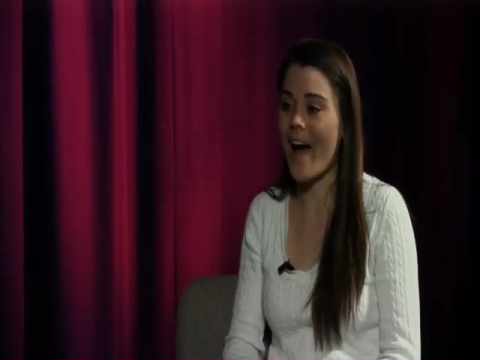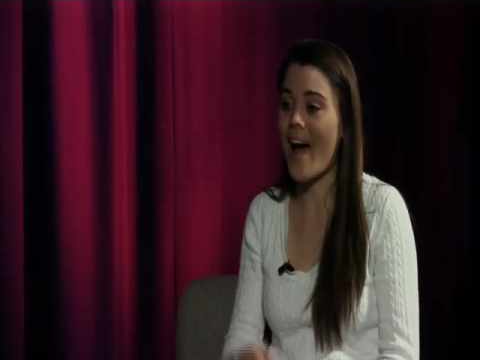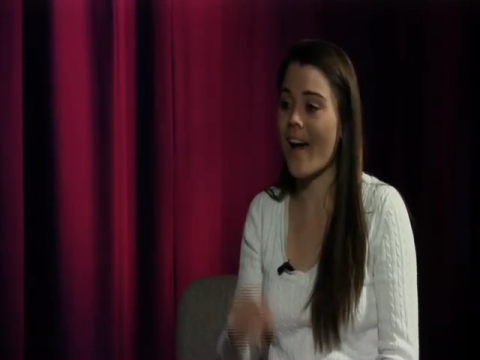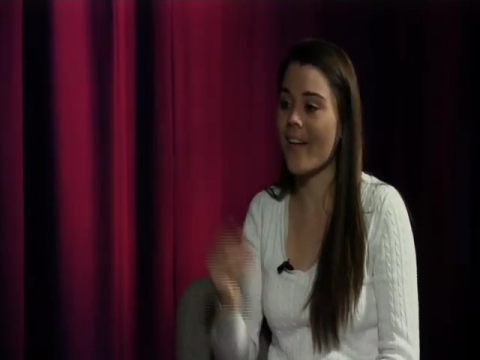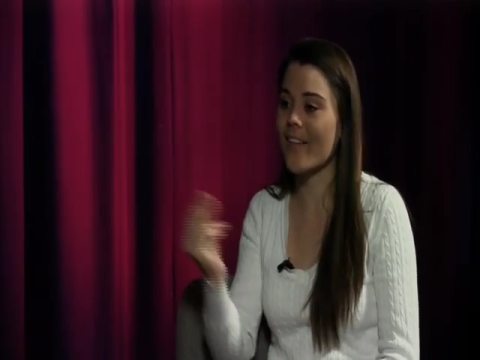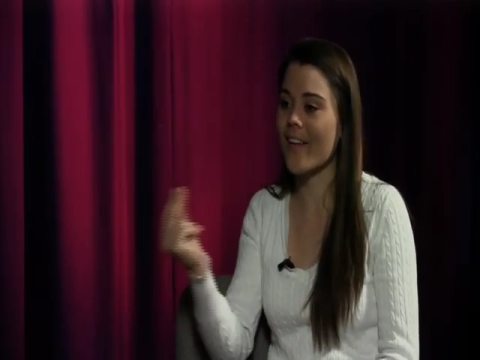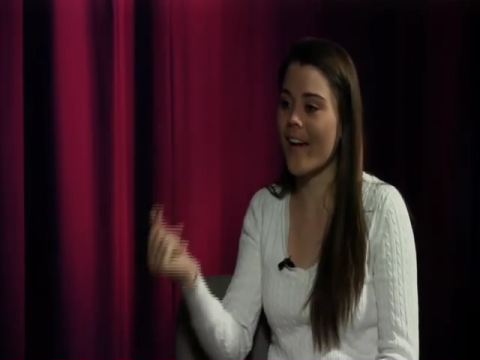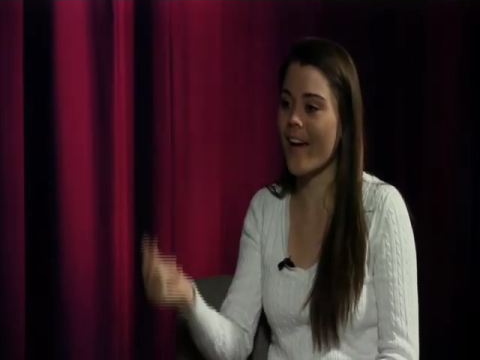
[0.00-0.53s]

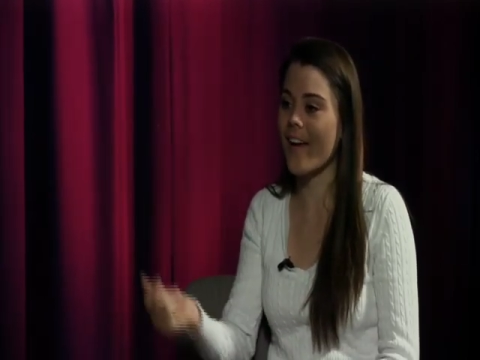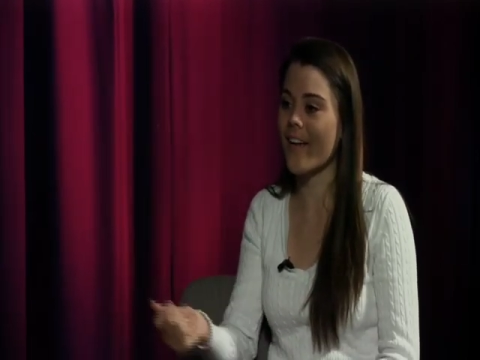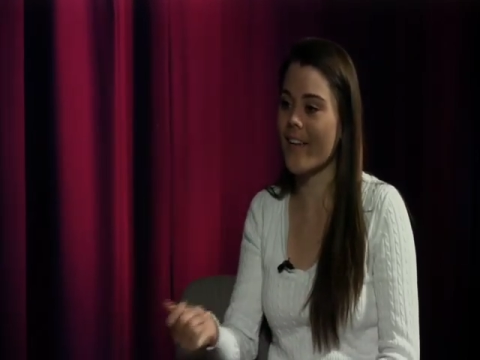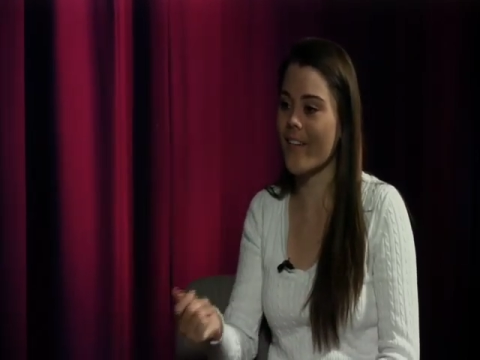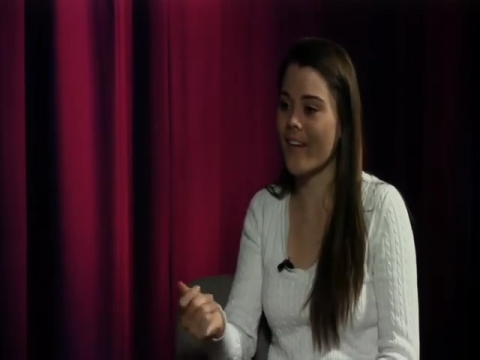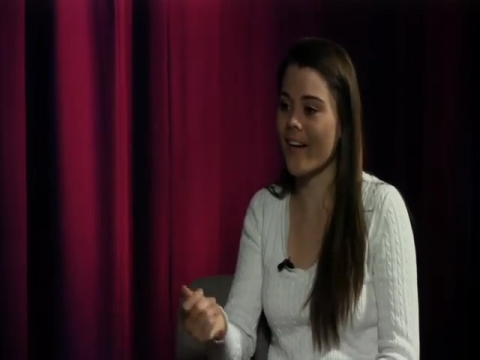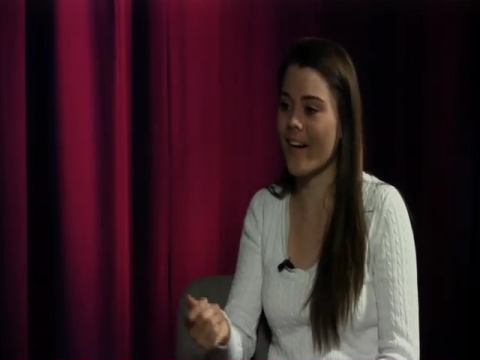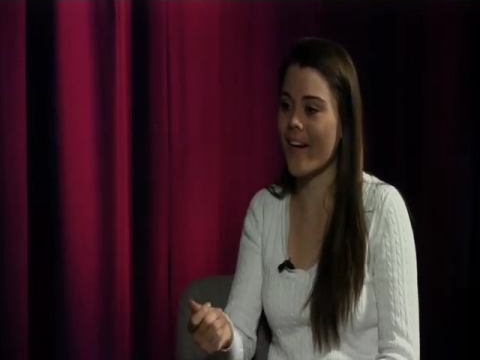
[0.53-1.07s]
act like
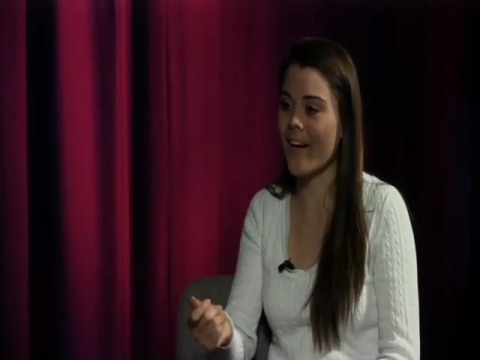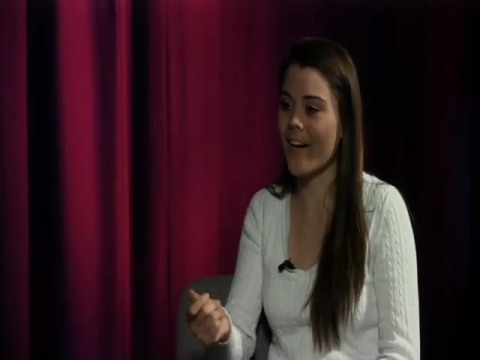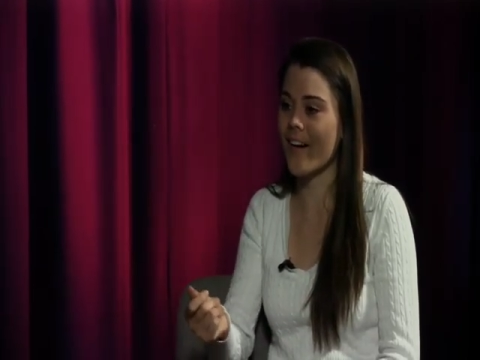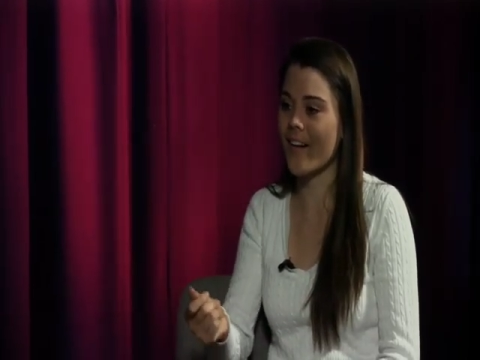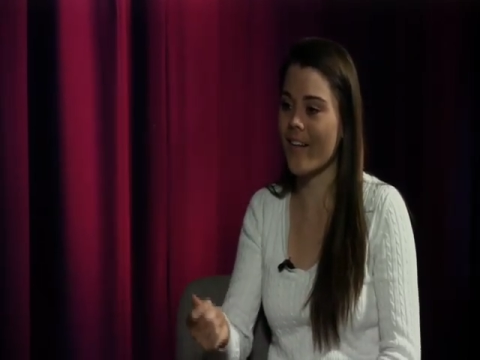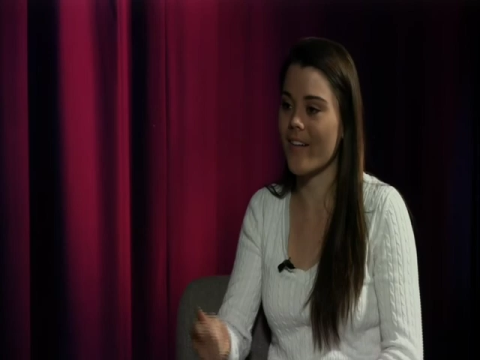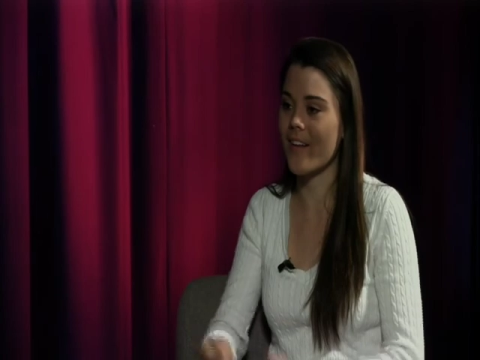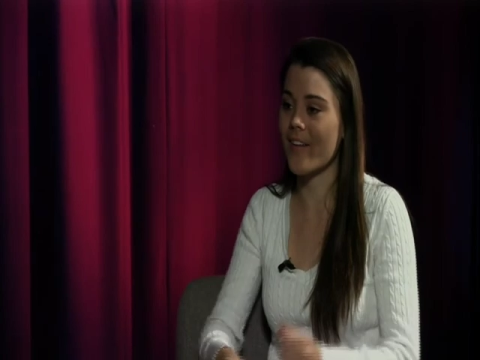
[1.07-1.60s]
you're
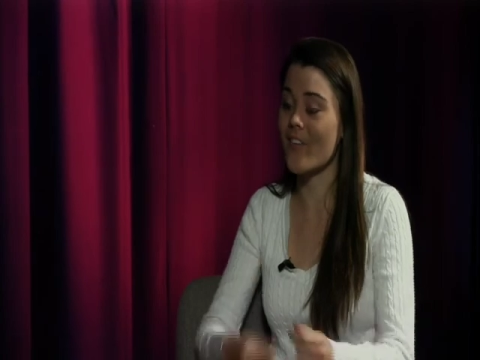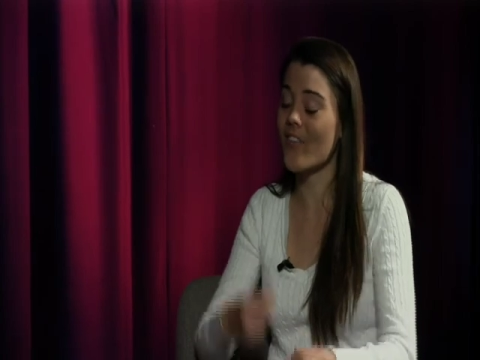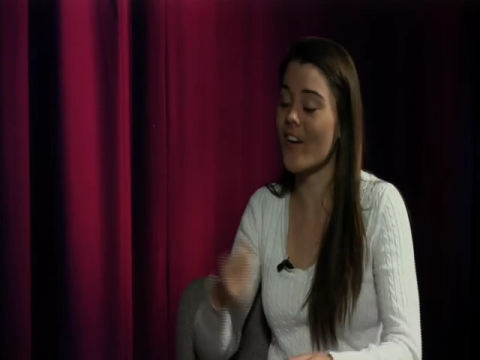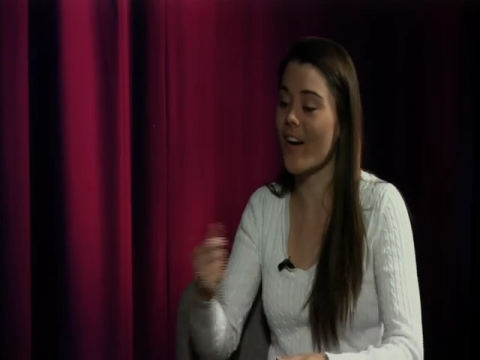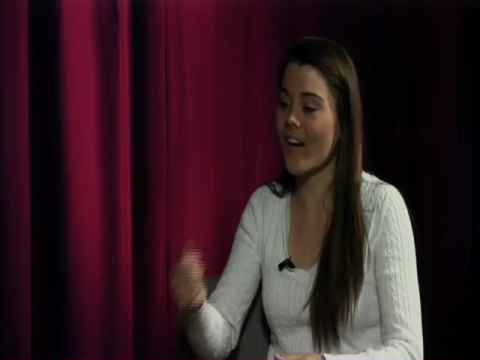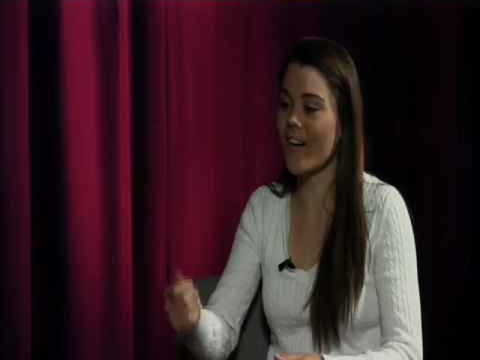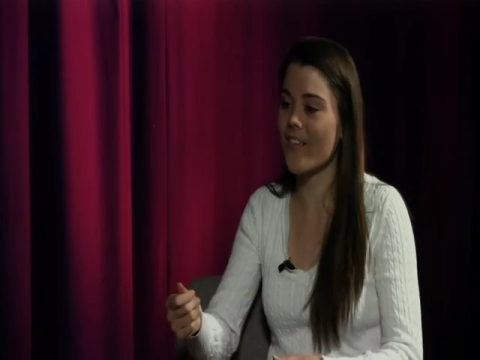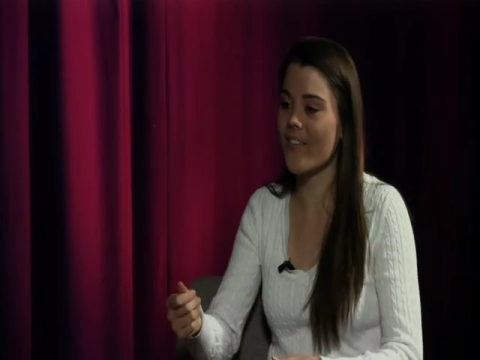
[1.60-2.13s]
in
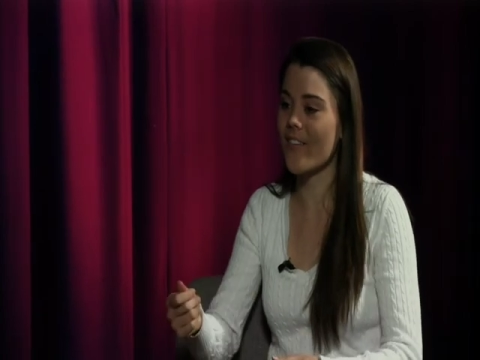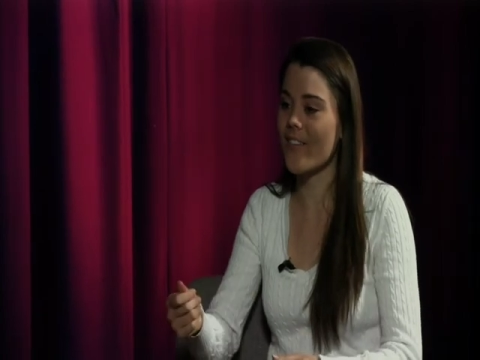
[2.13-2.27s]
charge,